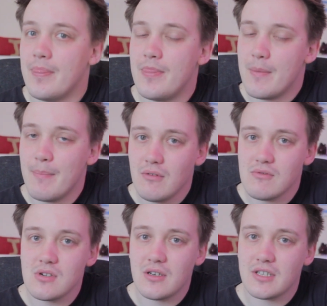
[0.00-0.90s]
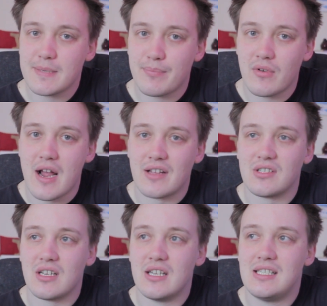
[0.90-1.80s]
The Miracle
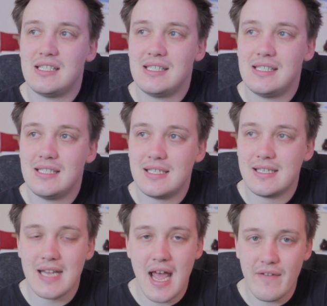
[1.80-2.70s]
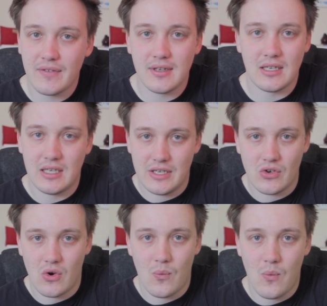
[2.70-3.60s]
Express is definitely
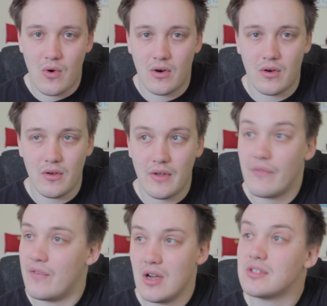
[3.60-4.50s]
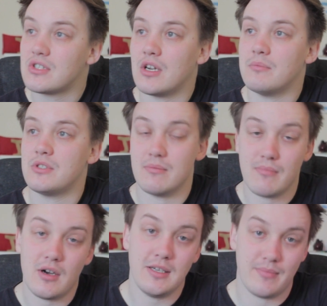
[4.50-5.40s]
not what first comes to
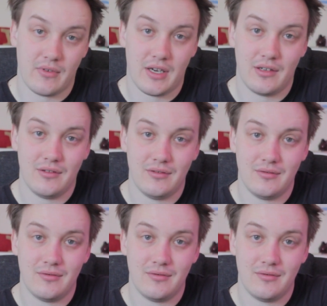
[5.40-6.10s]
my brain